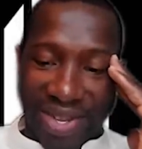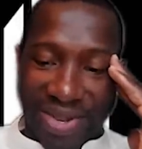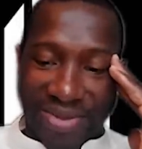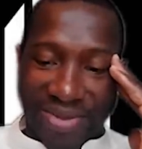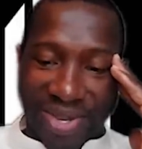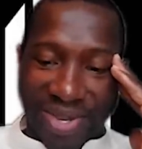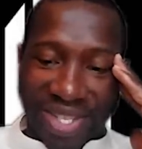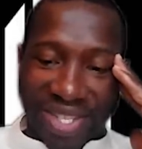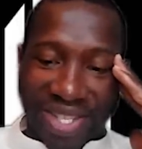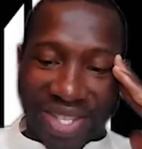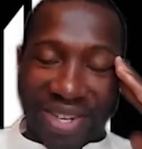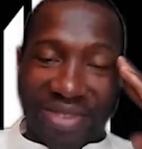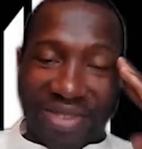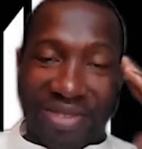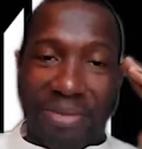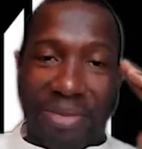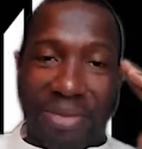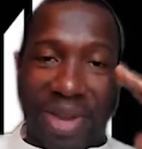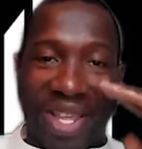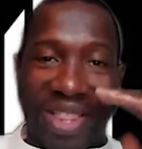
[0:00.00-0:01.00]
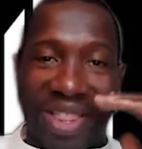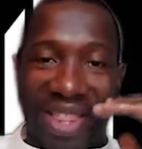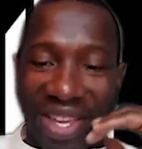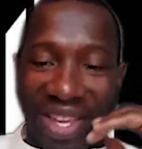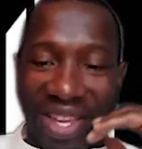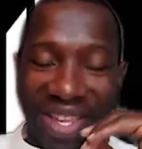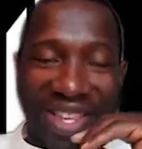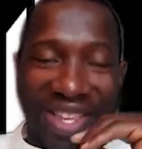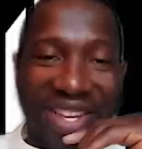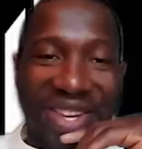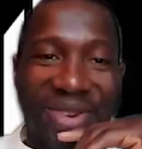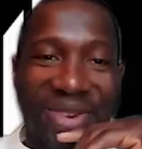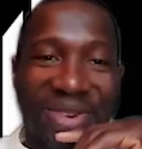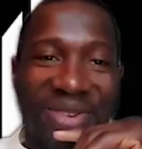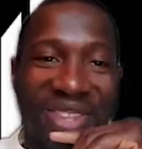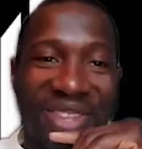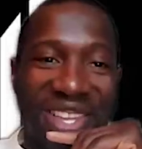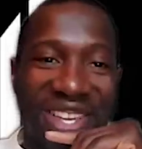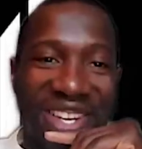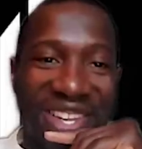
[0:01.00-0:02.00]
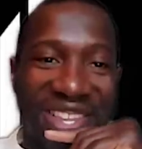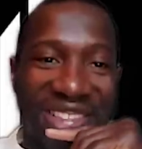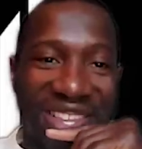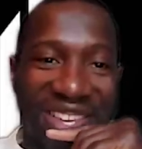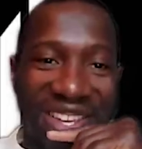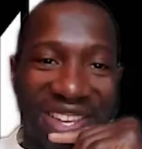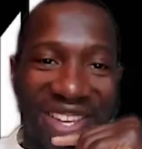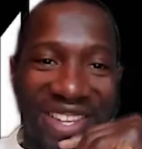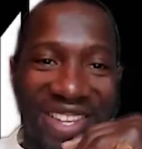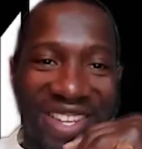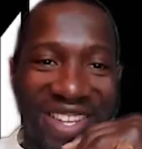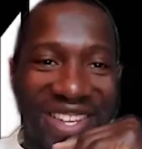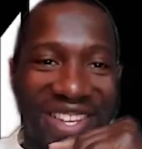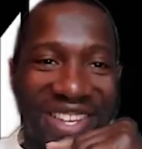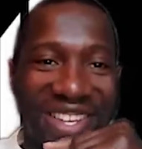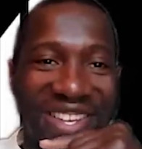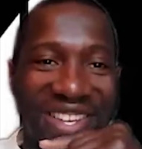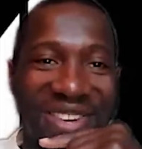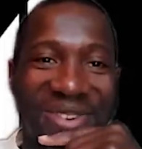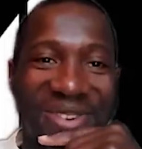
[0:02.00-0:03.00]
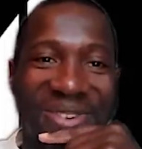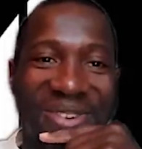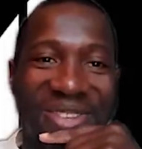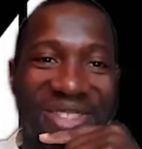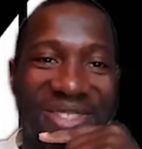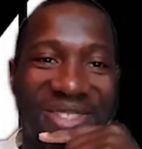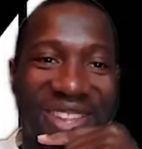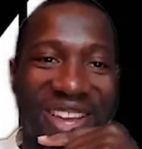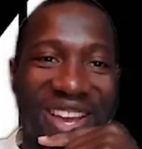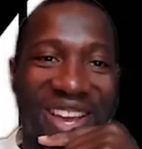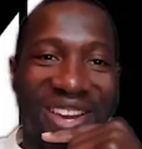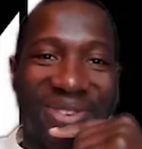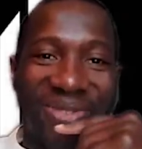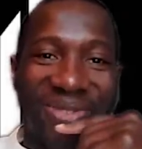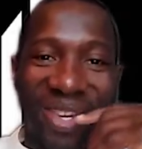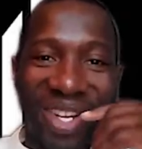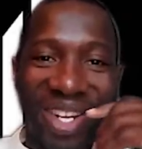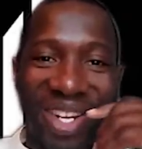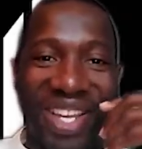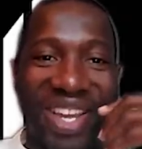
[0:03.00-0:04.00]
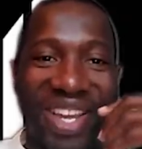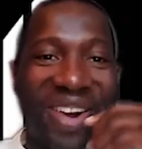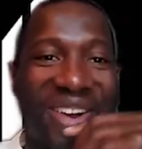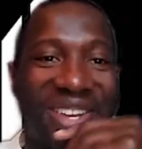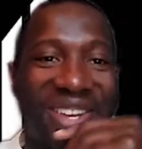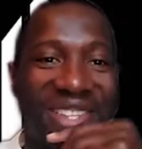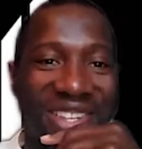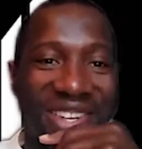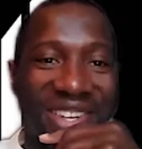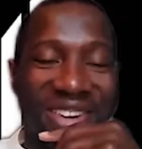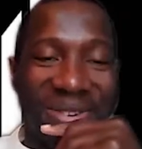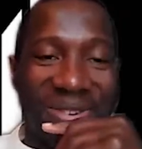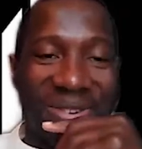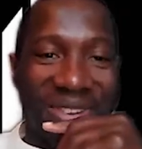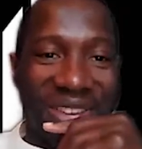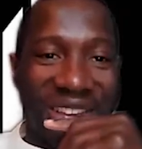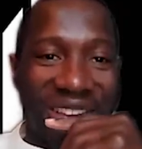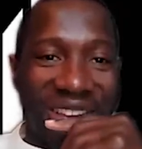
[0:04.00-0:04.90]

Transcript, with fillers: where it said, if a man thinketh he knoweth anything, he knoweth not what he ought to know.